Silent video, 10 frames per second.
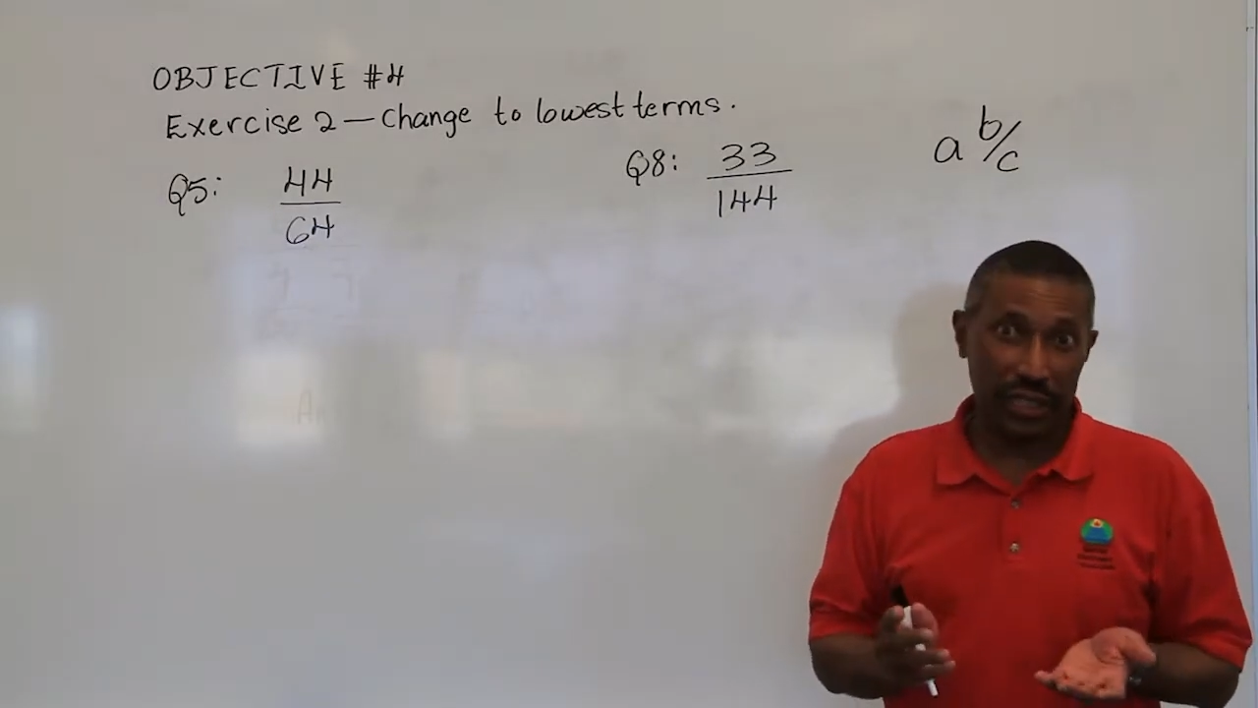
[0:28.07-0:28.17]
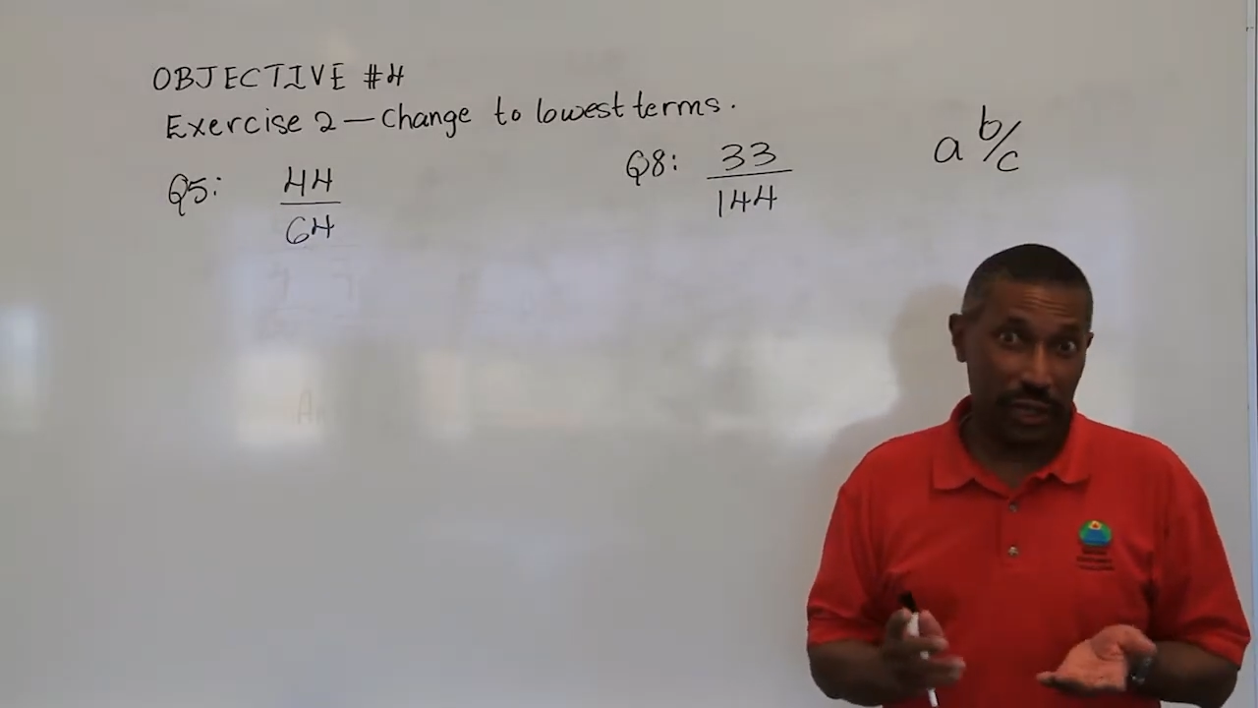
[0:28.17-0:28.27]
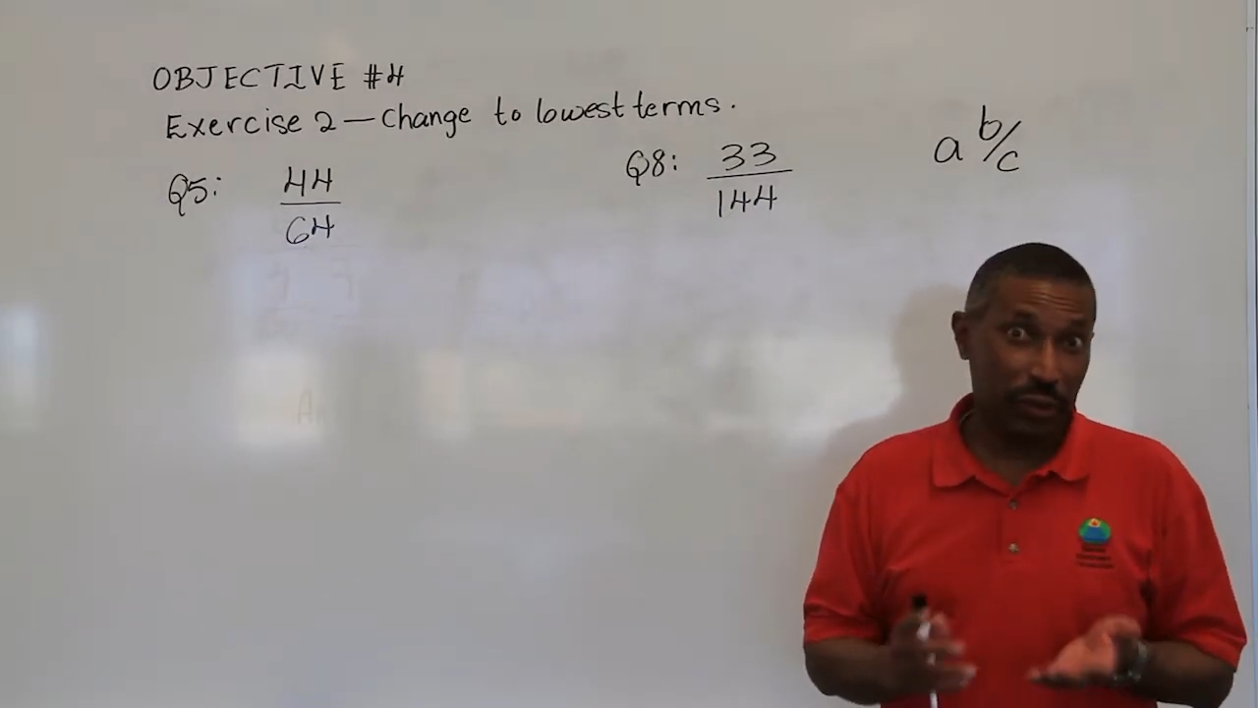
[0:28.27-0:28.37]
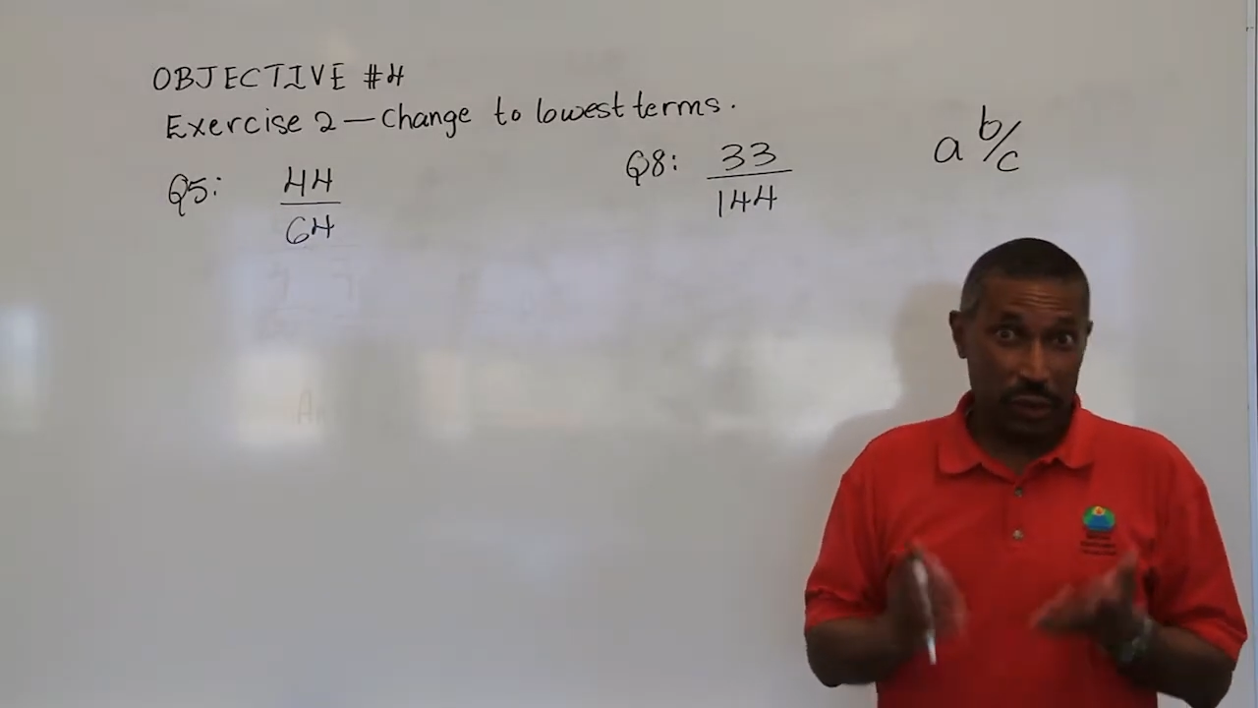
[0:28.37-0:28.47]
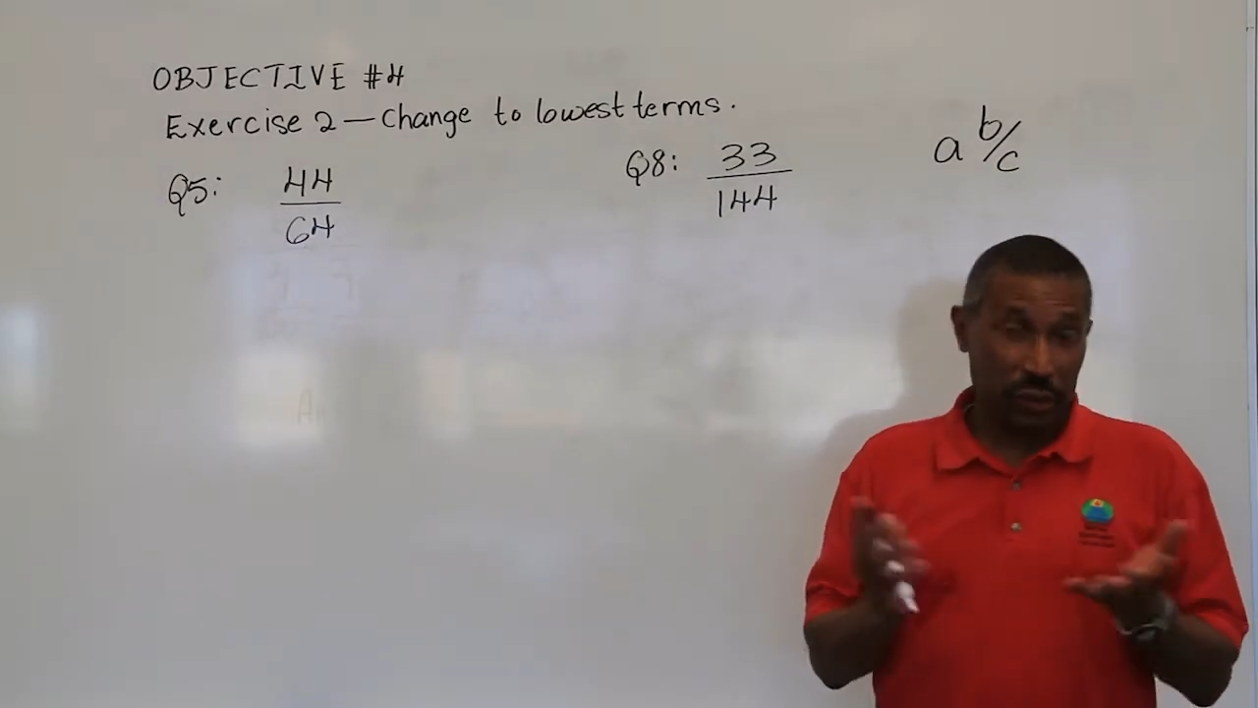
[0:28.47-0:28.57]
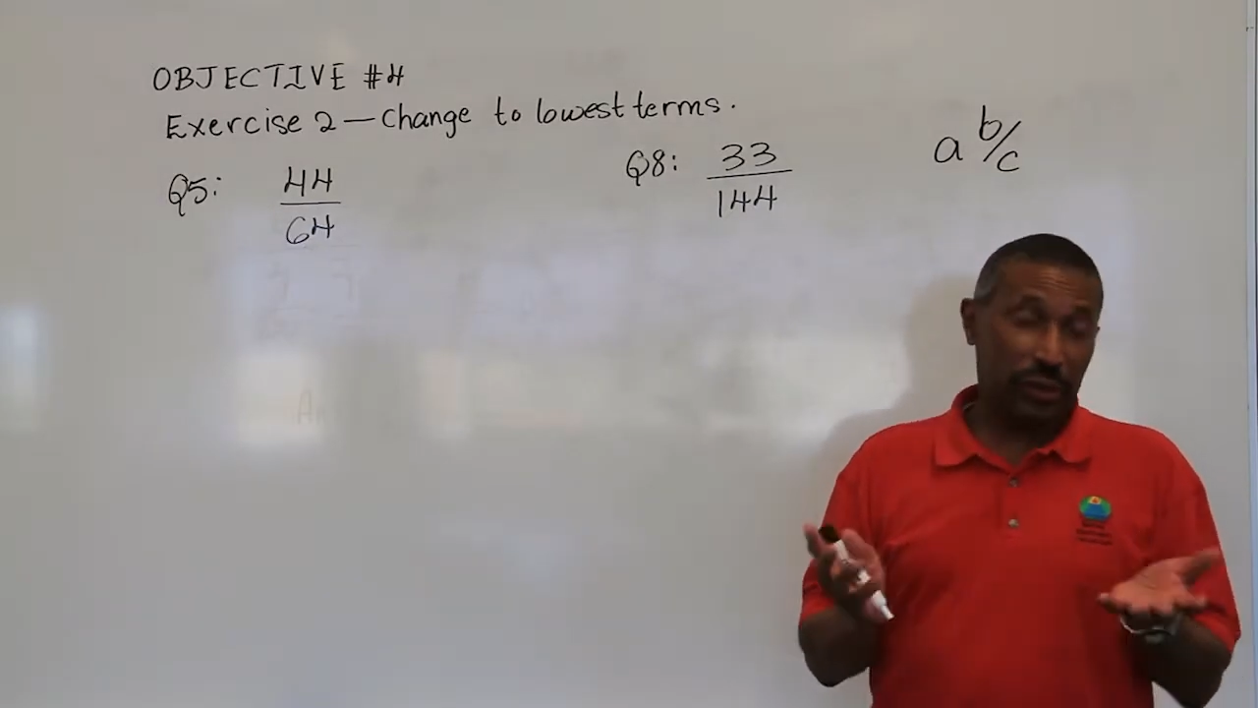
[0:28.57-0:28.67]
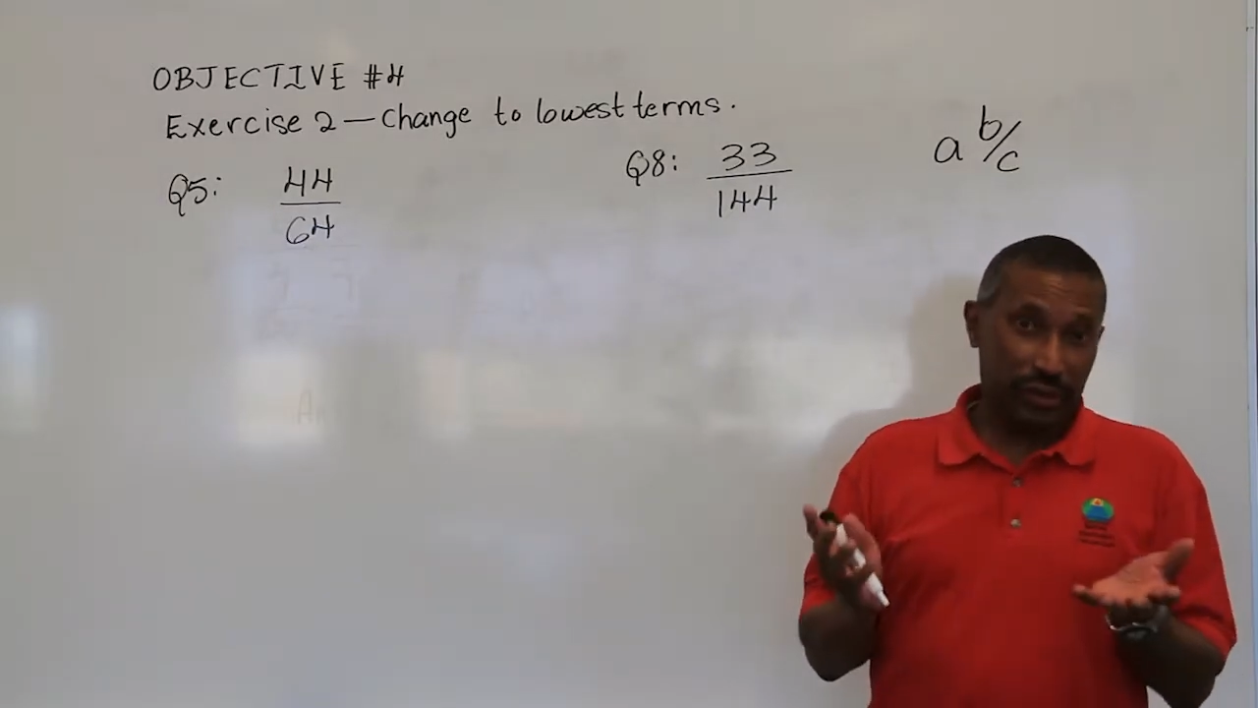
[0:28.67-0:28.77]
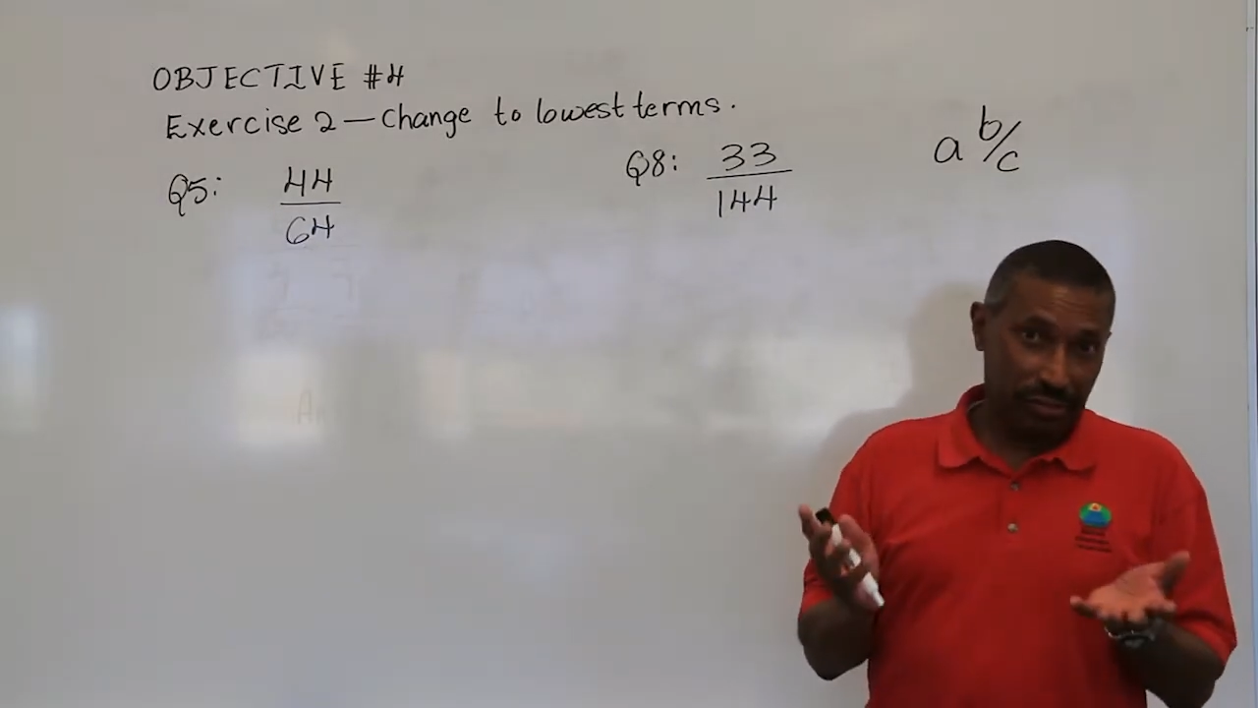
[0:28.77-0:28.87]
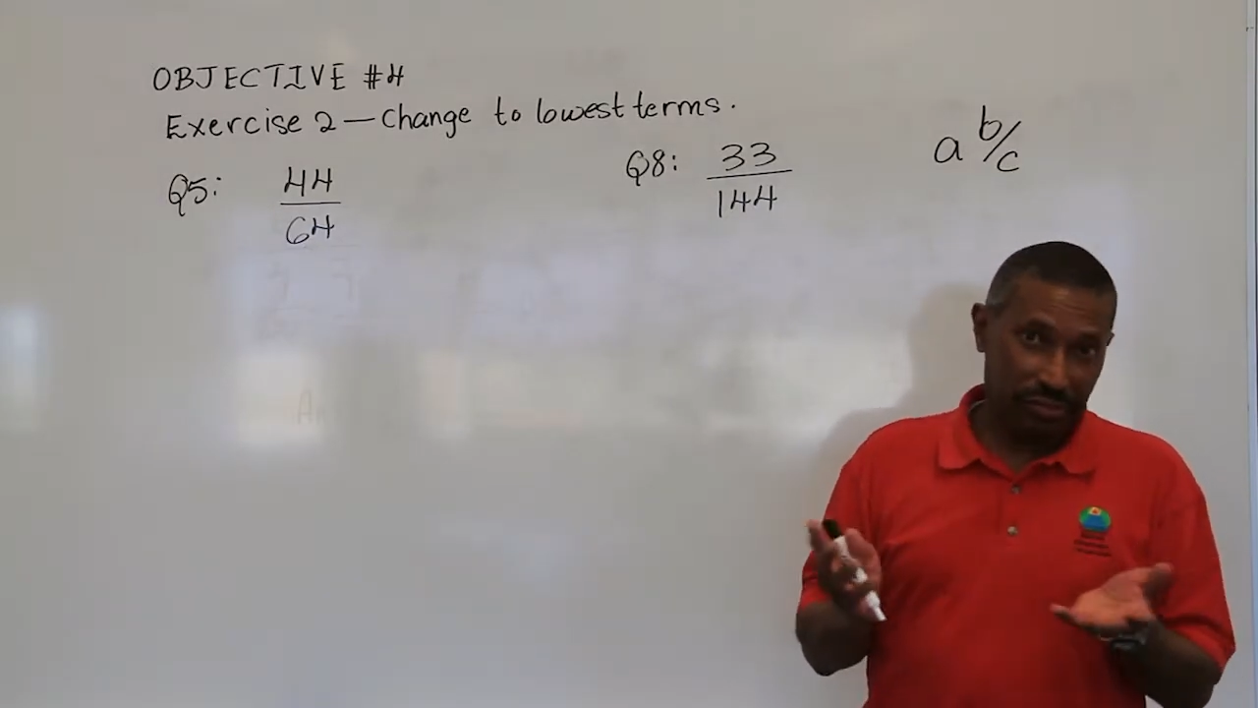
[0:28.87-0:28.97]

tables,